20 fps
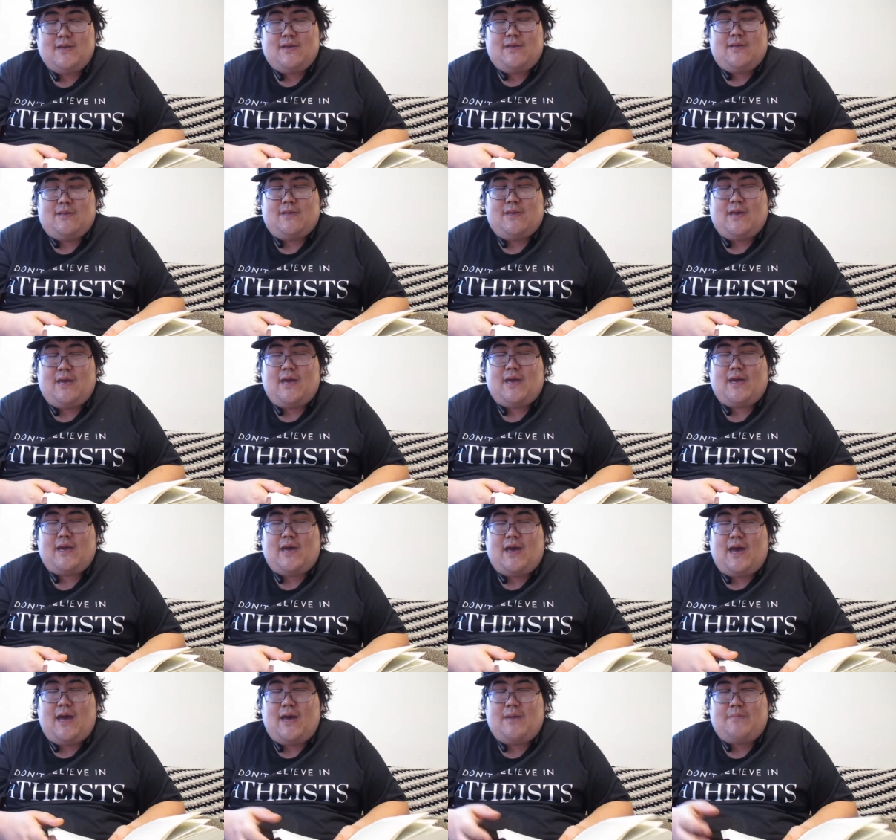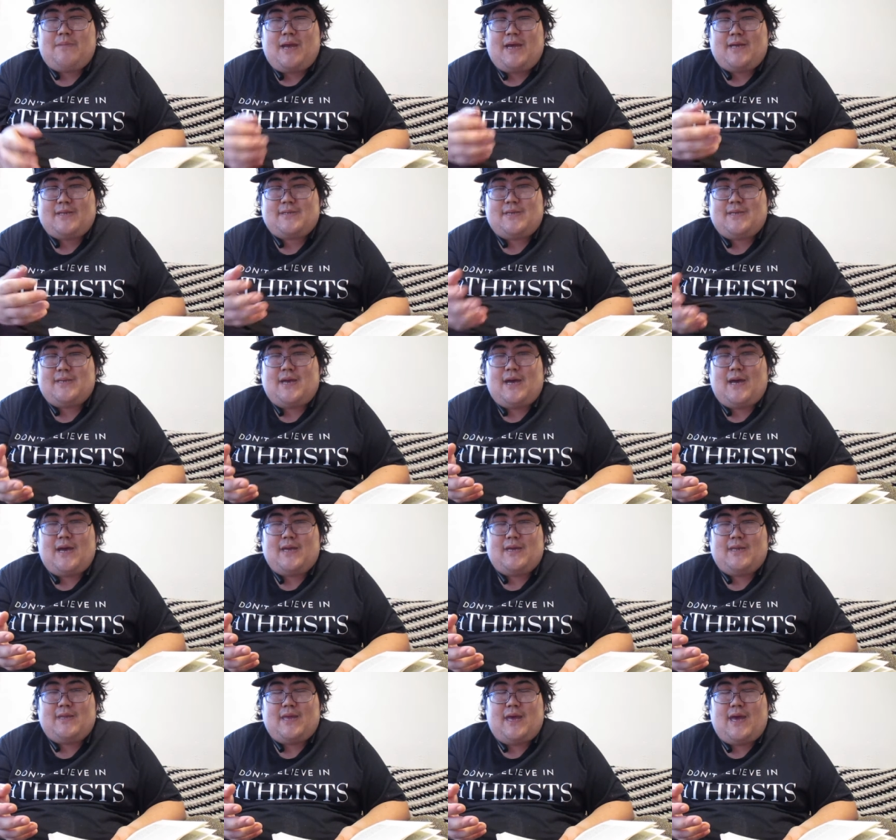Like, I'm not
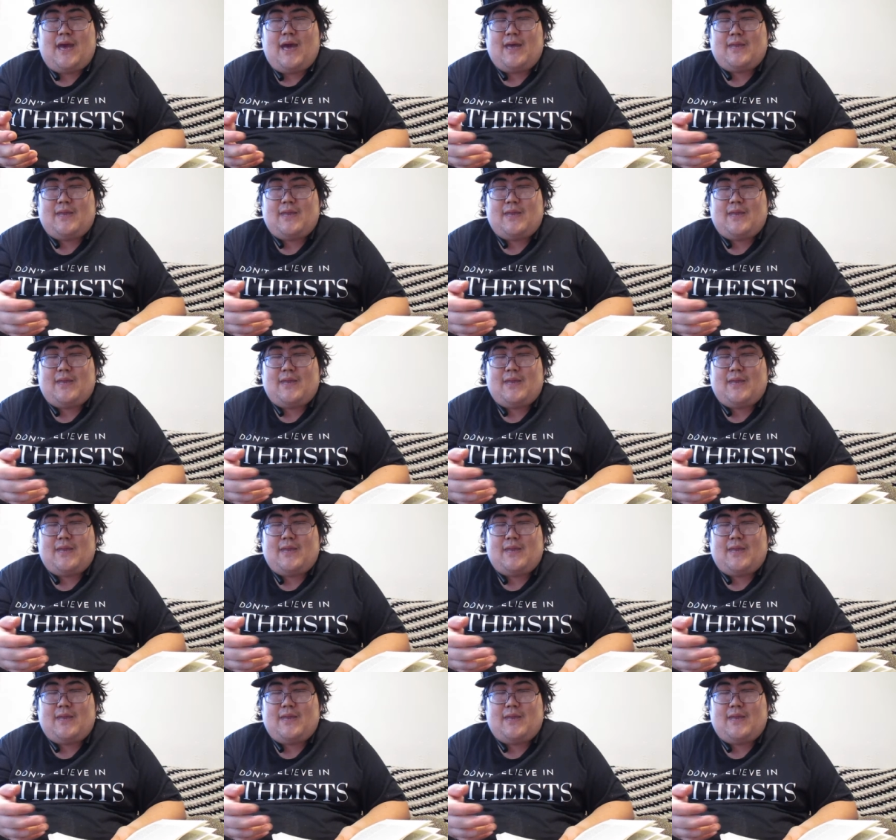denying that.